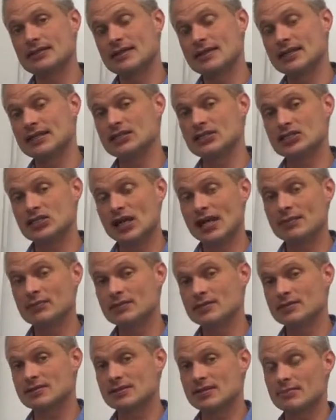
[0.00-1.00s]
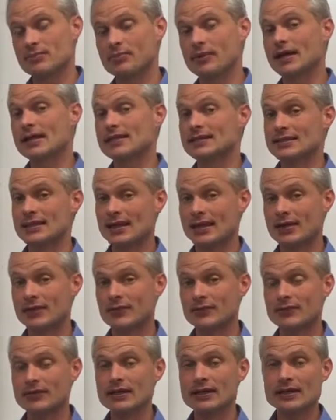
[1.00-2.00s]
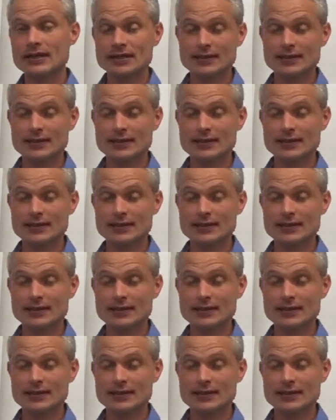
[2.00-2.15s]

these chambers that break down